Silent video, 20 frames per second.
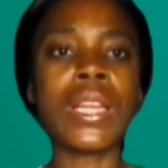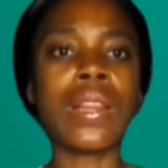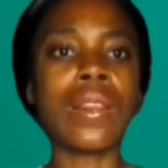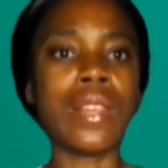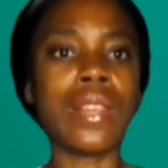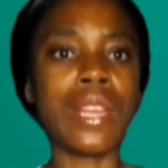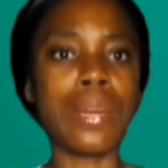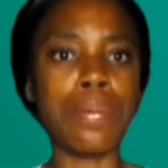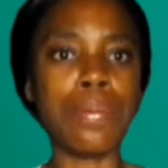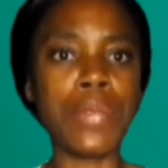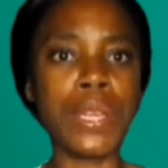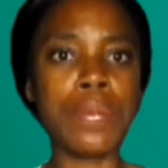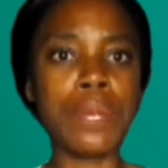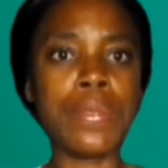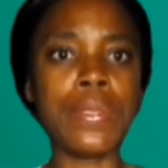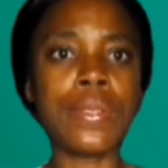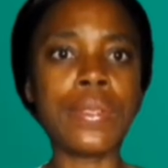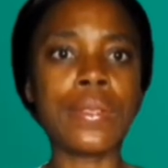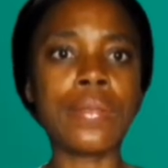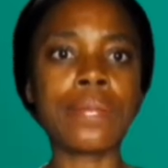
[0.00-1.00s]
their
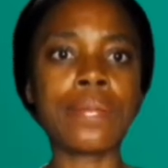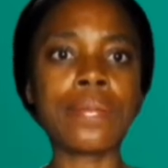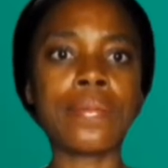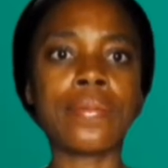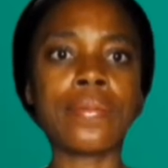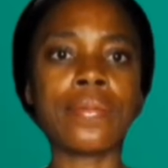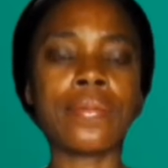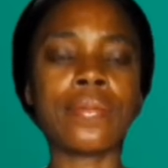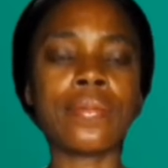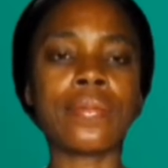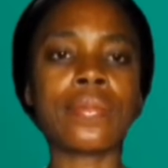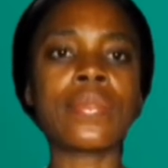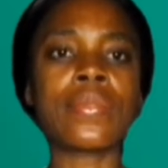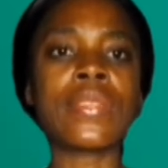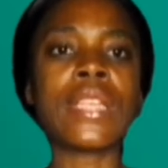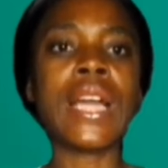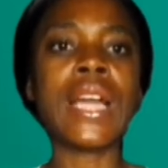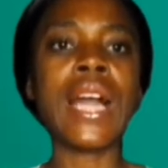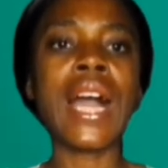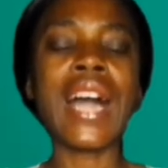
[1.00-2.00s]
babies.
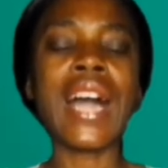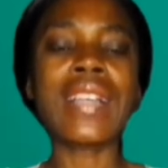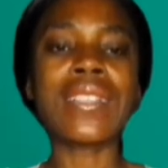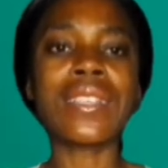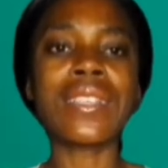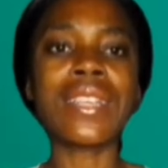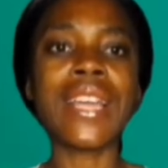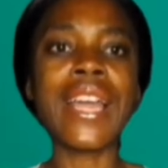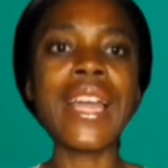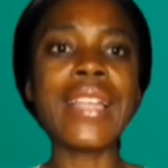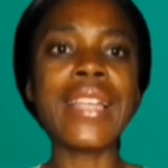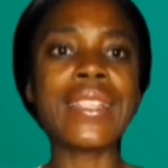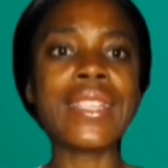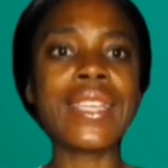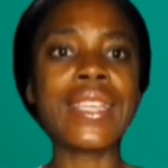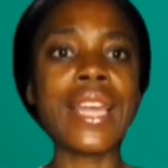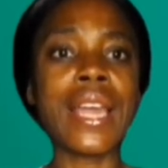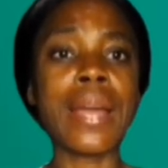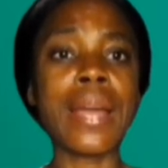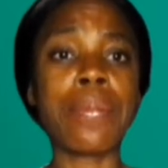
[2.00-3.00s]
As an
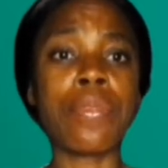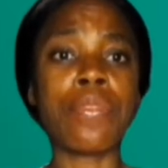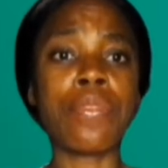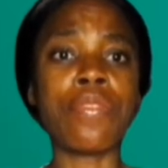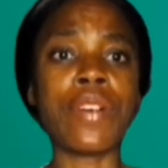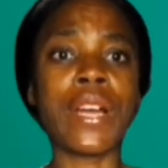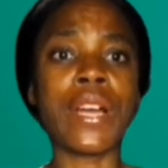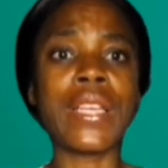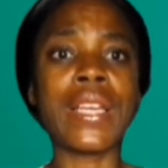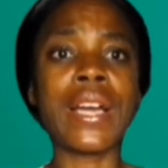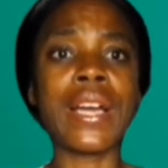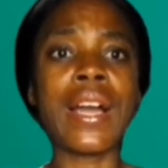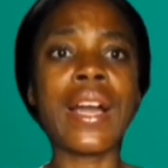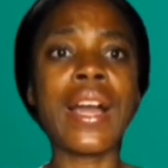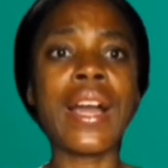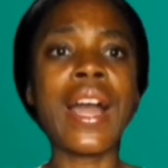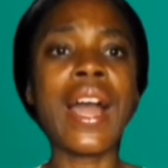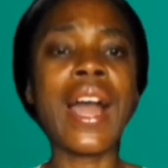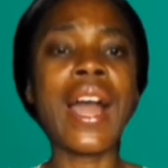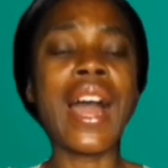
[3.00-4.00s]
healthcare provider,
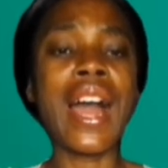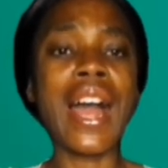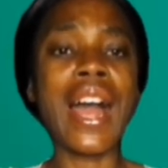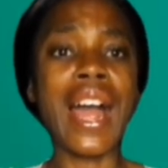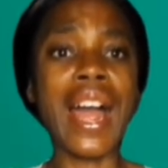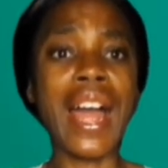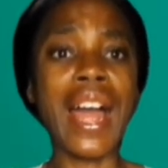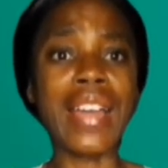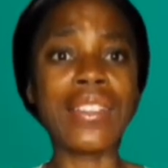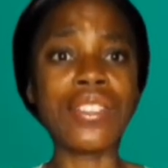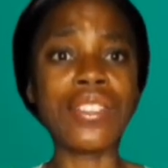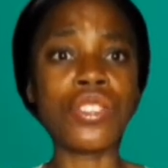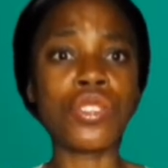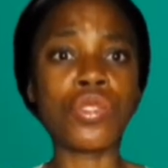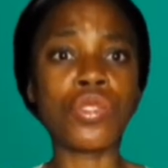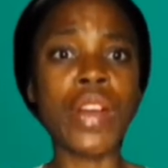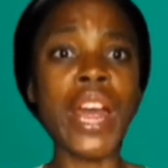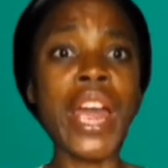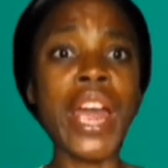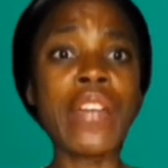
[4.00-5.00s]
I
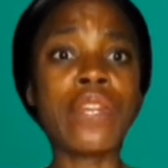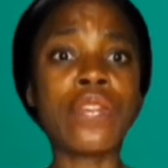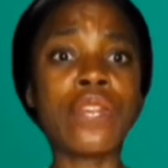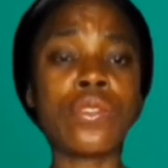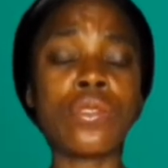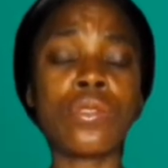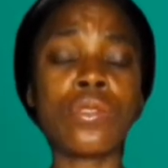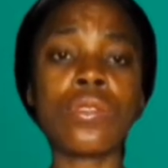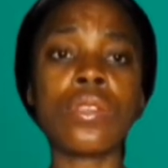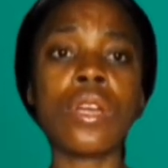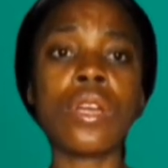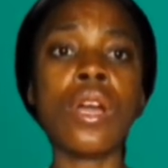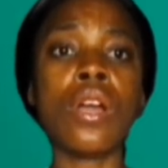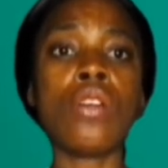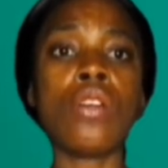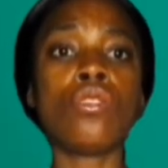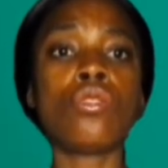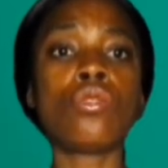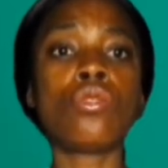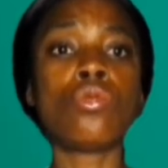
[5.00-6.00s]
strive
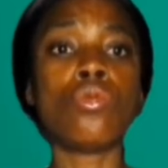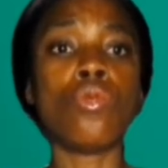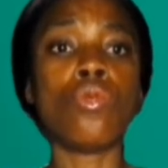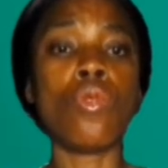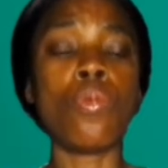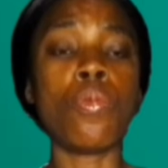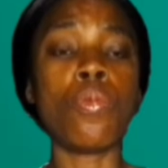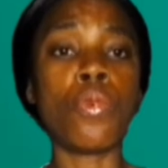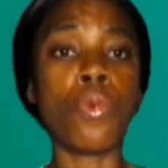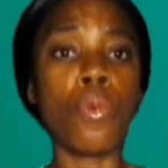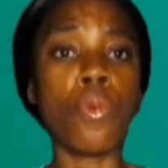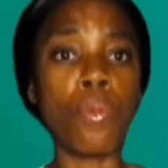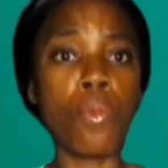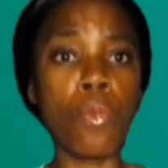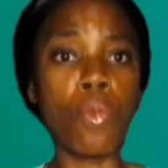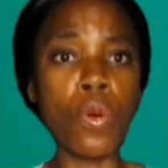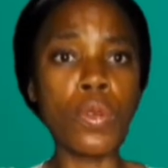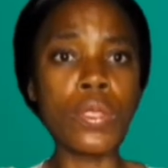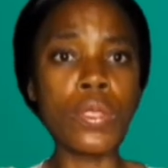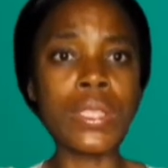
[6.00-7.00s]
to
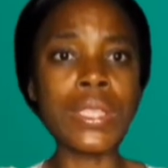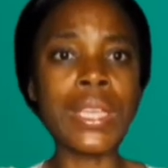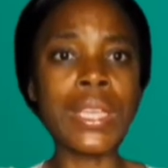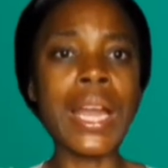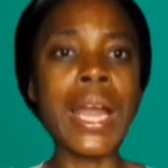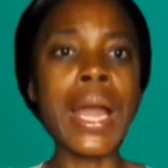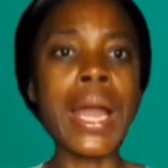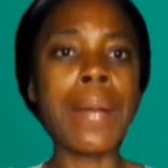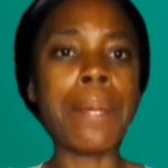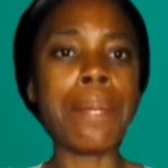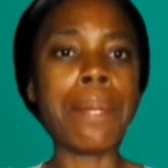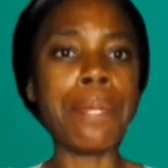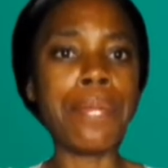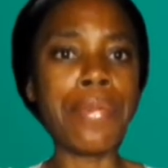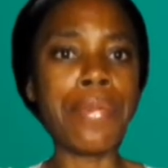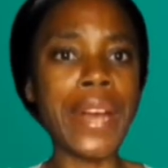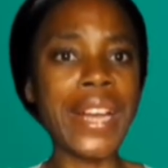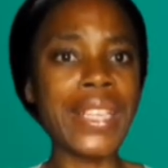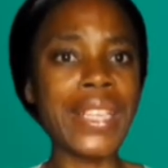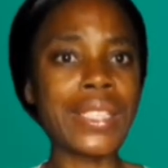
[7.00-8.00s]
promote
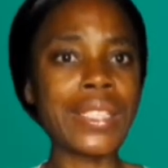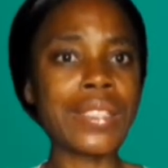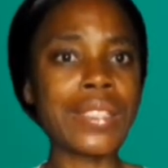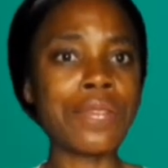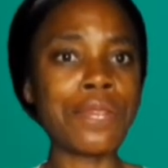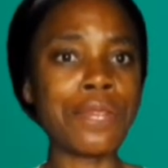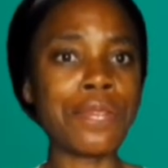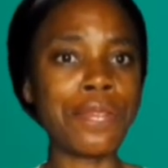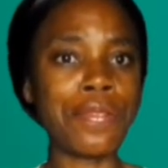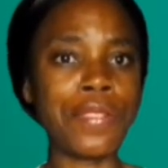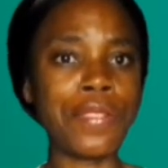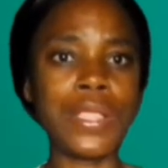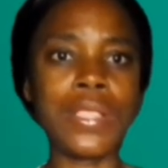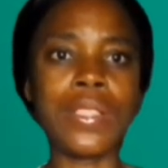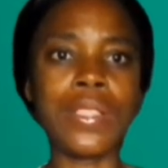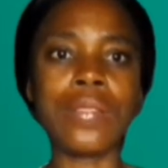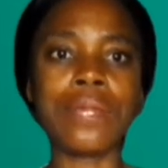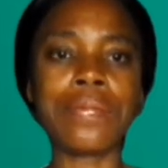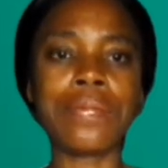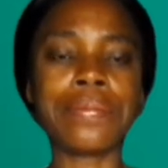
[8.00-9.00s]

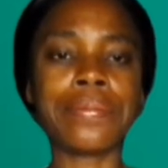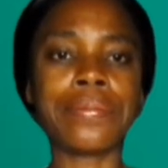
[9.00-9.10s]
breastfeeding.